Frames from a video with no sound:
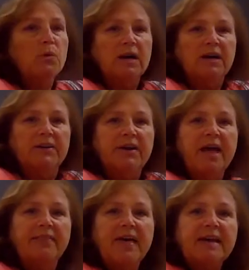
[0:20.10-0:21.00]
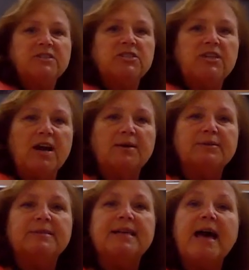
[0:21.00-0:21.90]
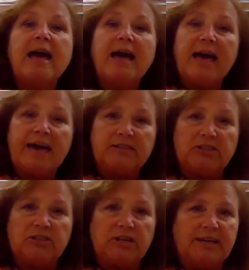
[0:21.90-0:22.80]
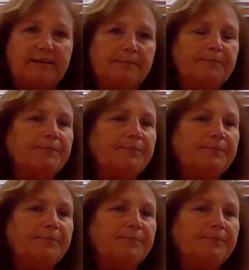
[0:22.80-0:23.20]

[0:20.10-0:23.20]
word that shows action.